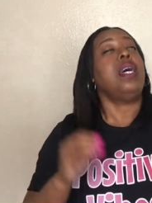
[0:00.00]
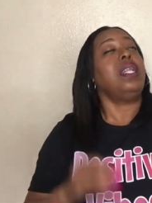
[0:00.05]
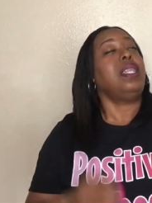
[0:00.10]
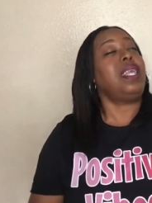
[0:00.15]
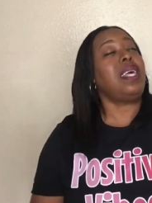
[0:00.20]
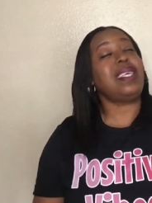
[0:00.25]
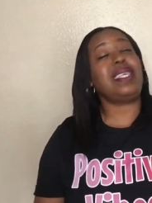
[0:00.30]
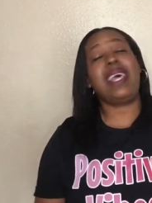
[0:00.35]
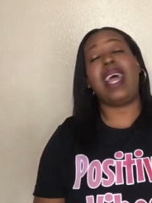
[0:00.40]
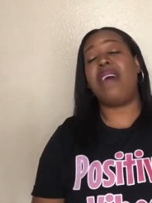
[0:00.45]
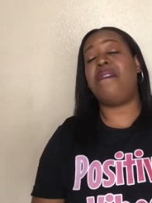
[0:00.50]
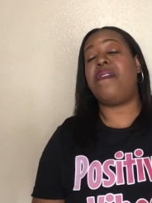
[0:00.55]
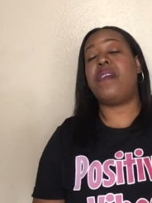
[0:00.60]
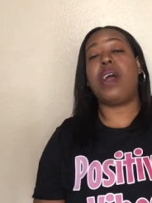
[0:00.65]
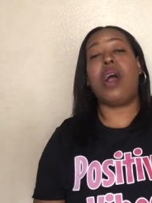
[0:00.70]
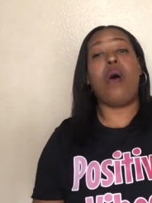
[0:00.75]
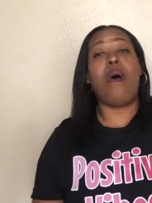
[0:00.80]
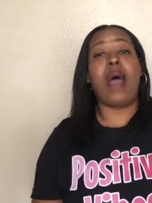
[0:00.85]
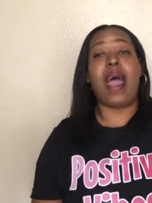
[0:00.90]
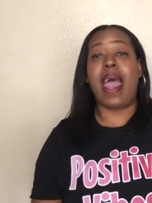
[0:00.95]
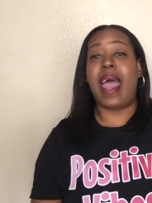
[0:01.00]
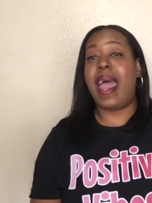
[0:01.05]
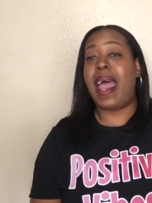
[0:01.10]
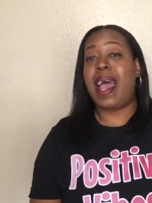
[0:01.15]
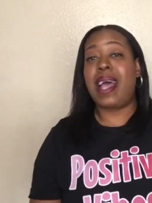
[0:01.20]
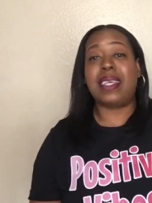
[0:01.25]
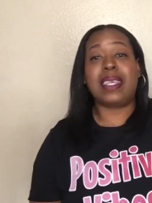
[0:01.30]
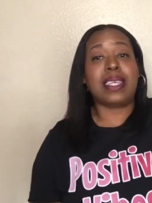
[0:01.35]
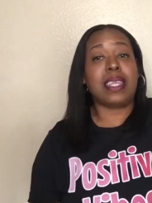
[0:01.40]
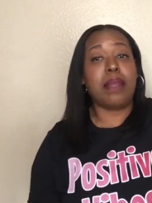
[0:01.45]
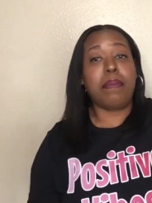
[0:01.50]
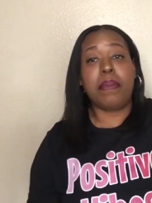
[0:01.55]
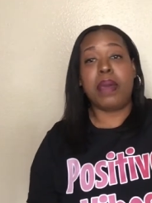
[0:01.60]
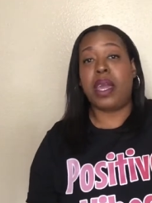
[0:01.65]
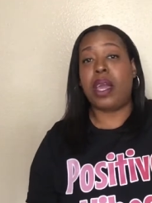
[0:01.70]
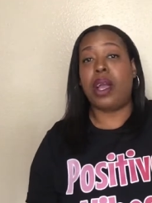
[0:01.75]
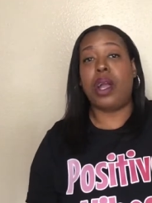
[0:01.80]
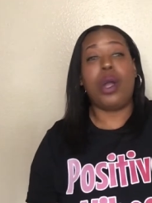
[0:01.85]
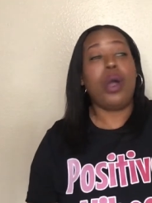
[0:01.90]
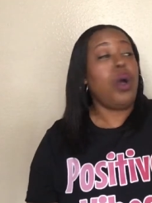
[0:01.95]
This half ago to ask
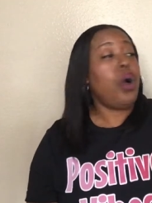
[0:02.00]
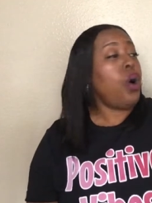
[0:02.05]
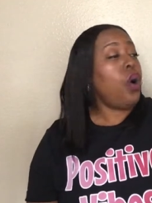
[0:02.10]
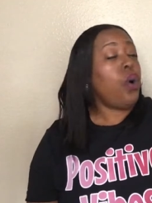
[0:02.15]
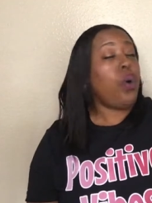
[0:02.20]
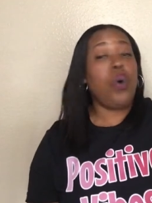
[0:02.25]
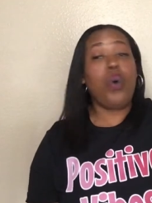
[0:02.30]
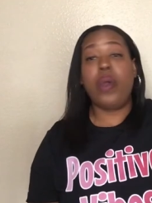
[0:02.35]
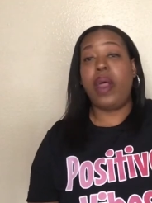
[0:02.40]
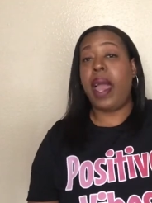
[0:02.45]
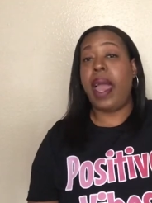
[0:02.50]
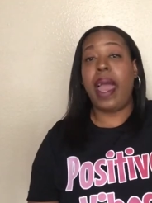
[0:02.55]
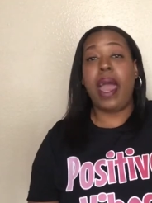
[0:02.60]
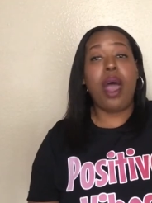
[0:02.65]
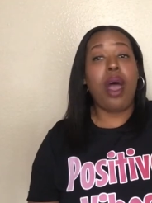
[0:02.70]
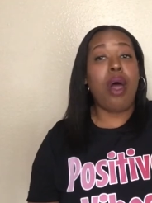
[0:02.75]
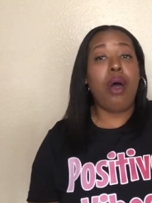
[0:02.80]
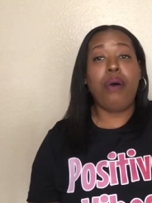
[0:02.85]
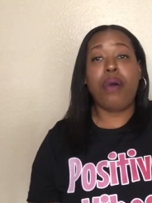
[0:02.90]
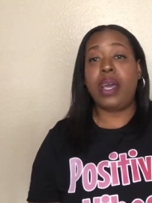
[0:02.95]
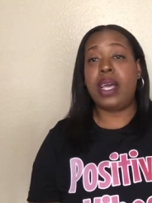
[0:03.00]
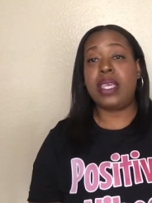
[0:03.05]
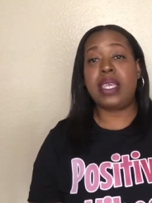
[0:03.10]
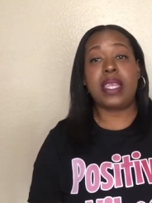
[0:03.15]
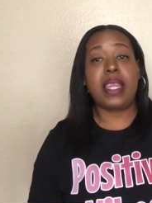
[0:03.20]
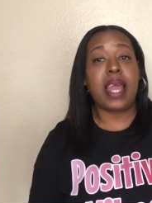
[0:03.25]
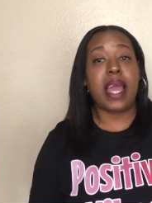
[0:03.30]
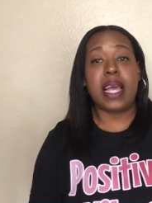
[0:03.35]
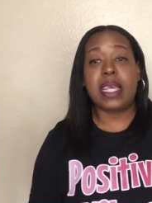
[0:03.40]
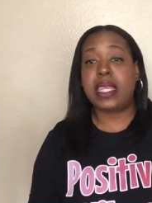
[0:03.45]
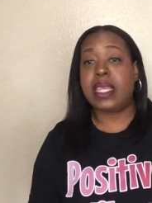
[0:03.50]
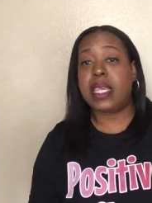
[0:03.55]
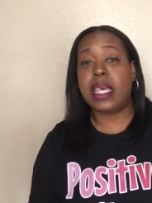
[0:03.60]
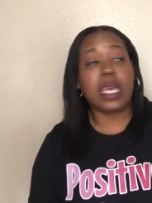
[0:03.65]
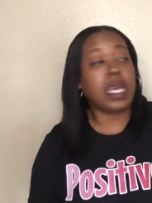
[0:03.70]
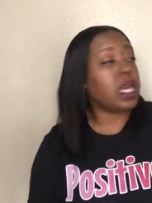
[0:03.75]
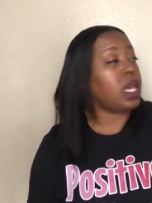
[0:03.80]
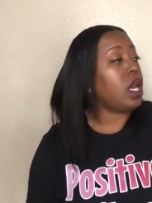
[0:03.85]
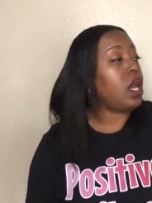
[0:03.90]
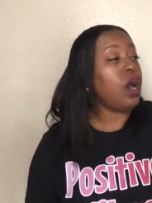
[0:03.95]
Lemire who the hell is
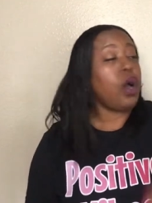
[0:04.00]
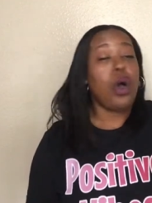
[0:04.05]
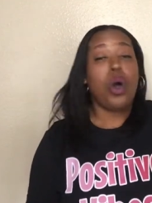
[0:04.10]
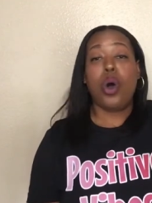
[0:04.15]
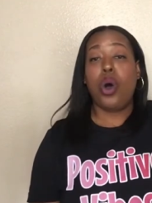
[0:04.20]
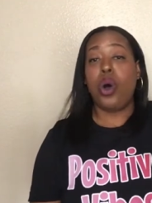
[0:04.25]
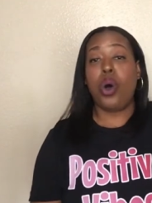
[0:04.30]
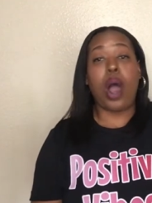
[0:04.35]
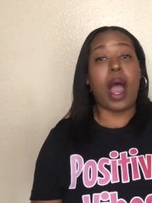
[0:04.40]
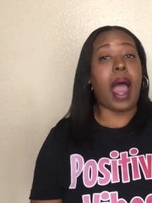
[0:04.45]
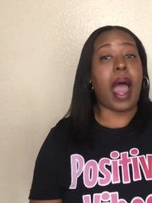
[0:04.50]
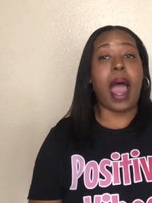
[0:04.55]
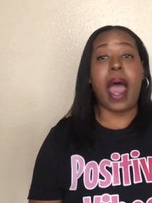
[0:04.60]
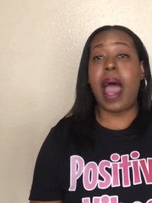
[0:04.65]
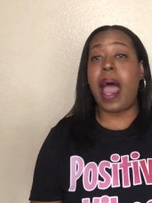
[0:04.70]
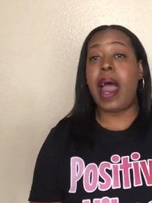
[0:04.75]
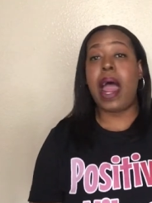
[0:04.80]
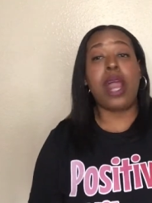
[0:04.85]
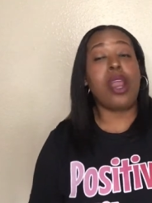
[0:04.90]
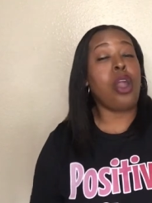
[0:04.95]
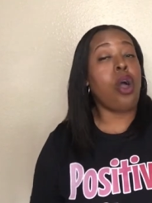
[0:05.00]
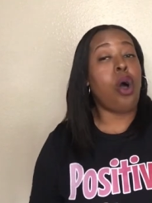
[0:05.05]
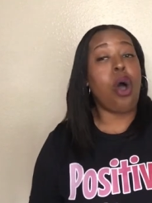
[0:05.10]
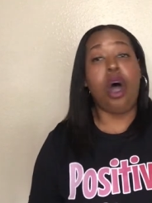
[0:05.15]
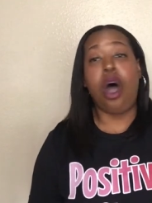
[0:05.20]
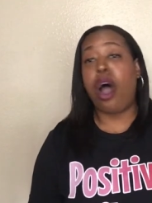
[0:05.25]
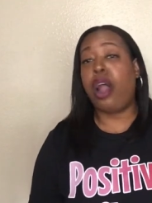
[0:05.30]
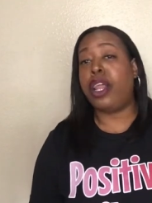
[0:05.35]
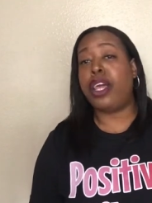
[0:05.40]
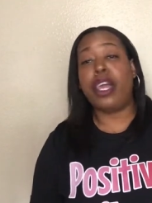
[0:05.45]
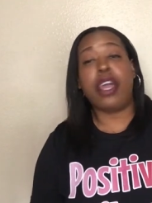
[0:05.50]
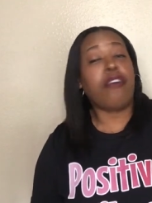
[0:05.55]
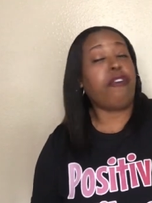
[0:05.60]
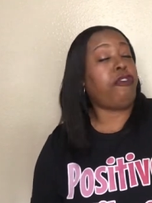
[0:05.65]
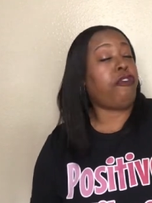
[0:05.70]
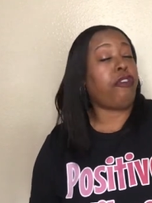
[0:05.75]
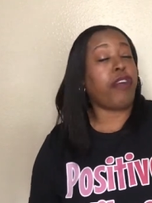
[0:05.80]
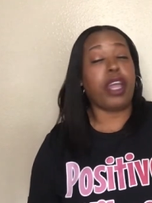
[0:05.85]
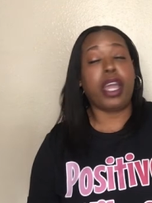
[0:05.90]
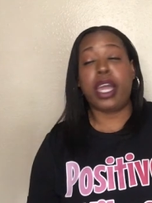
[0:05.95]
Nessie? I know all of your
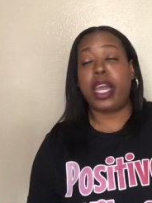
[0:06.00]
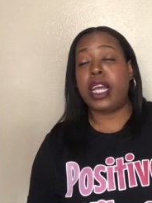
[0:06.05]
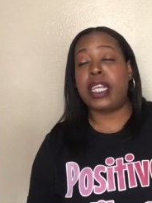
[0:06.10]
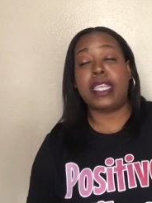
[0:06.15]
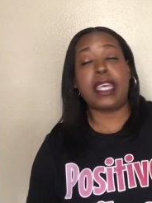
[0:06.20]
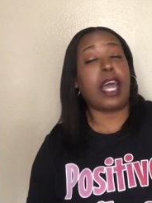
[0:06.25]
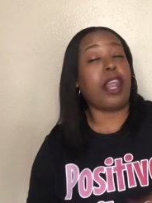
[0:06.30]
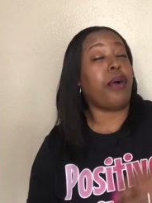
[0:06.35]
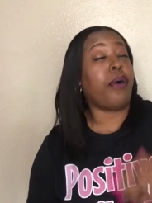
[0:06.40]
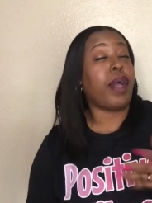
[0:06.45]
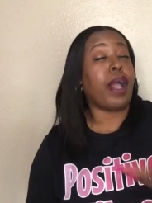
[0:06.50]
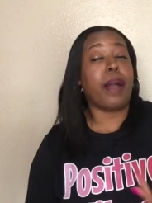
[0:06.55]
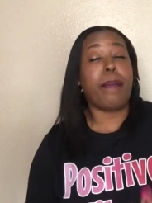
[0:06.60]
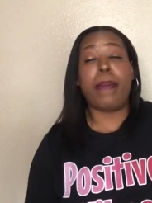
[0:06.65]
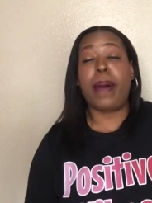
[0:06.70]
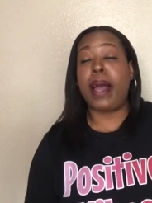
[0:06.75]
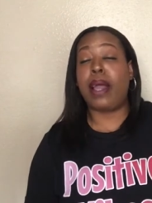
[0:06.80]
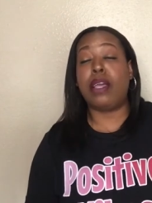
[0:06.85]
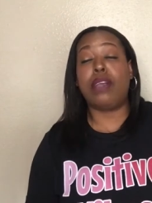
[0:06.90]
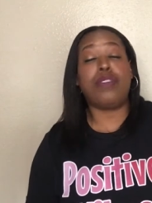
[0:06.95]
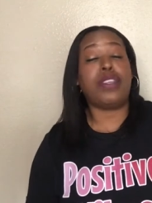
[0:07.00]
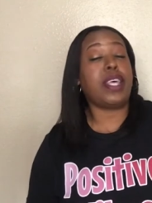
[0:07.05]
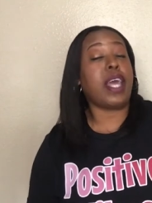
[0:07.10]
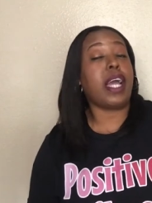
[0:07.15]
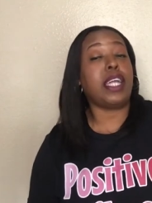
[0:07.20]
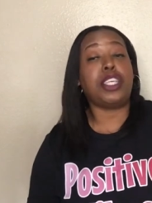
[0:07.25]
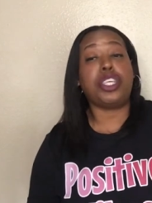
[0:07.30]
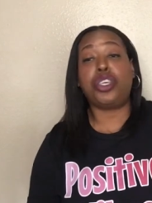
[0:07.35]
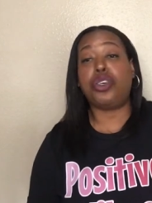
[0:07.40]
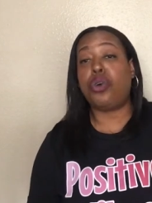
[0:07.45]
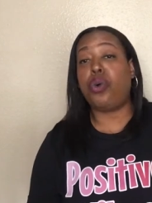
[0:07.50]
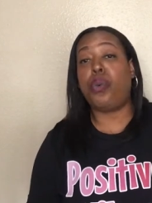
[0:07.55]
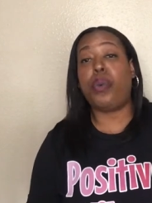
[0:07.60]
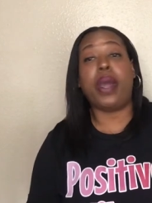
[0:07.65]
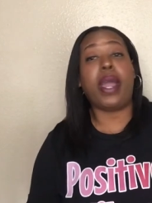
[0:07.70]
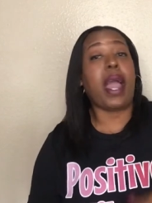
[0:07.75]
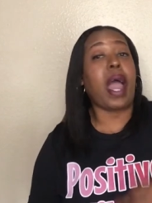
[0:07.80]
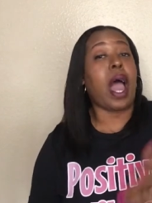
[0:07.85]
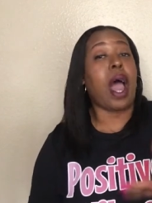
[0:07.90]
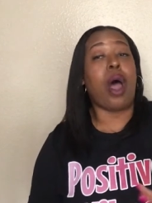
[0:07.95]
friends. I know everybody you tattoo
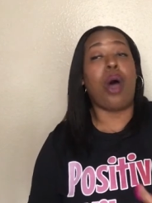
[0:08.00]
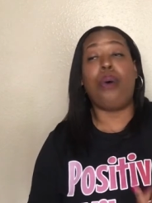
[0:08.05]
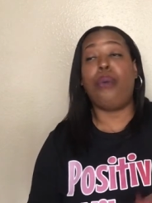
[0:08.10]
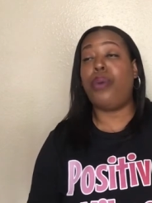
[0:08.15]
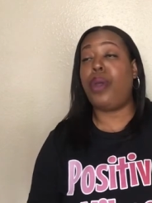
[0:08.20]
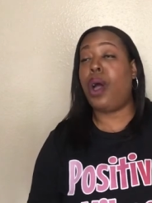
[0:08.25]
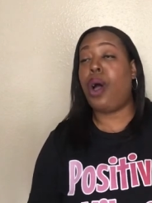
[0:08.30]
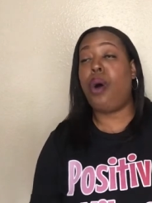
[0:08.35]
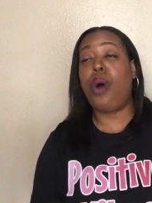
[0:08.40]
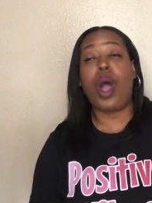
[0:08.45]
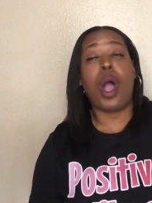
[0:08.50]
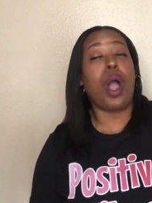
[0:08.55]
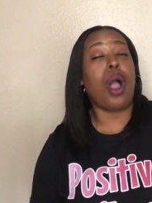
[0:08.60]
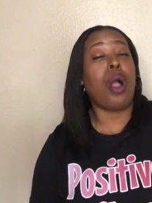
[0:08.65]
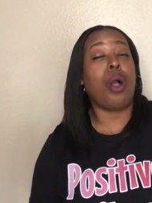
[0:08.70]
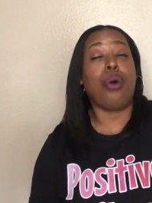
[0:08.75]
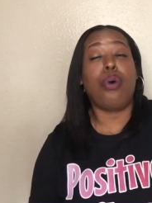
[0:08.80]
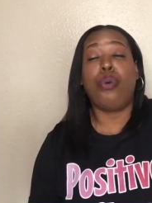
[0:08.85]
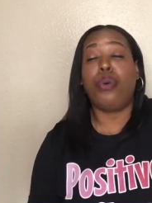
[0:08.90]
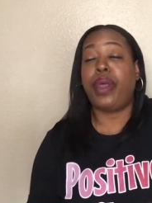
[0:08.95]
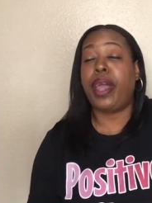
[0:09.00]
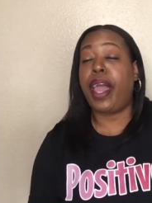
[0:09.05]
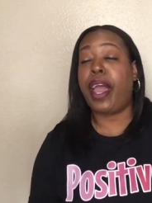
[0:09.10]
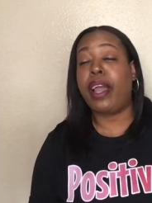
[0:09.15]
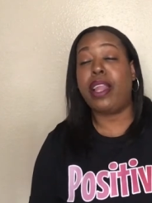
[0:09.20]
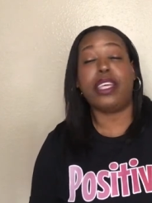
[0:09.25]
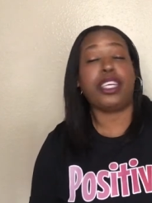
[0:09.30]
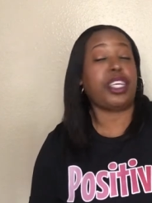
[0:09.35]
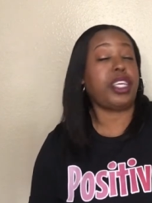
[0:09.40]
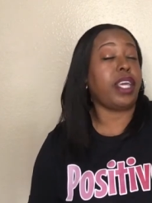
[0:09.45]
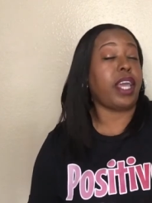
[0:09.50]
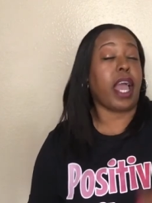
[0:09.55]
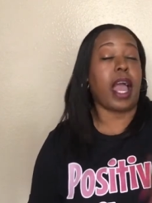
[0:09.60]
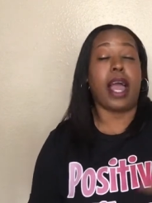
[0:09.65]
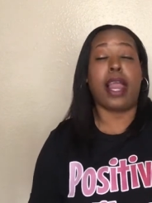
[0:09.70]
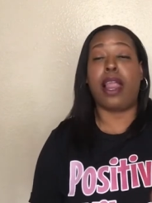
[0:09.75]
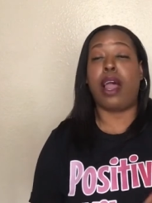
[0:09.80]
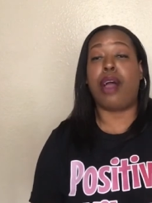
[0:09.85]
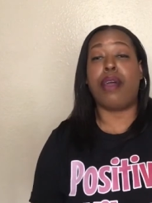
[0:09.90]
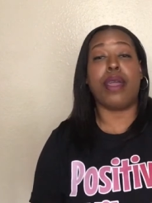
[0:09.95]
with. I don't know her. Who the hell is she?
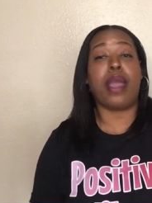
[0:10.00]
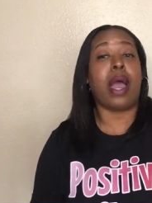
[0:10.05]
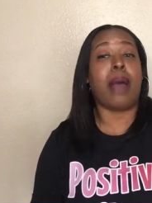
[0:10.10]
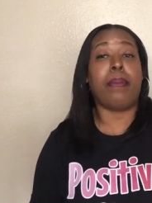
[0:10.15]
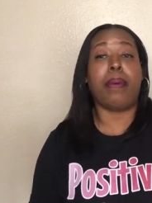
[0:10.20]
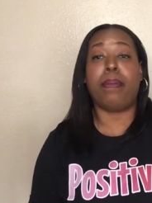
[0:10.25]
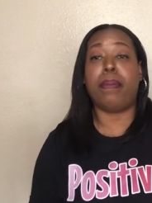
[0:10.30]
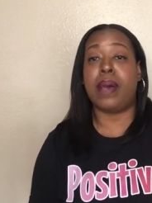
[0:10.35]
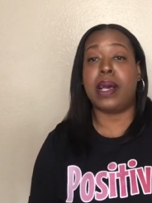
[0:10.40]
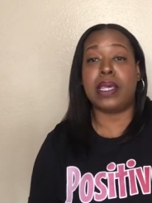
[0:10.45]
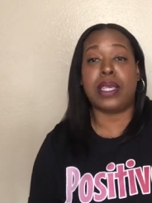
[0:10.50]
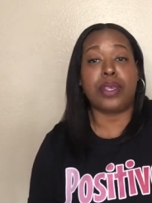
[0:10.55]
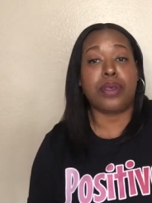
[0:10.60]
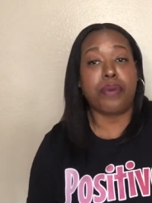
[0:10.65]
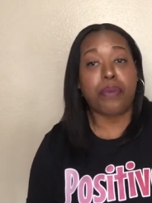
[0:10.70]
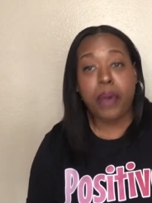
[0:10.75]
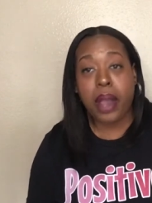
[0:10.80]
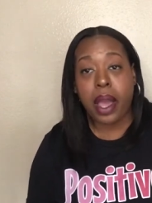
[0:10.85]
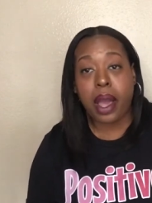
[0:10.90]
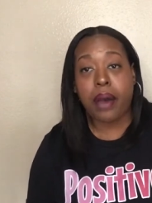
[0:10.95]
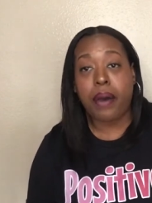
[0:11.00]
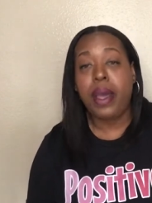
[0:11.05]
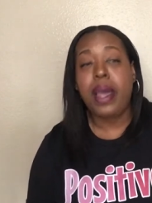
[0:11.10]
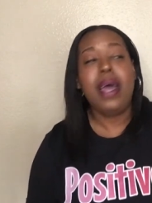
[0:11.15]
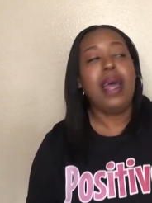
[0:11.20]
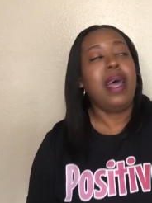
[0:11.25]
How long y'all been messing around?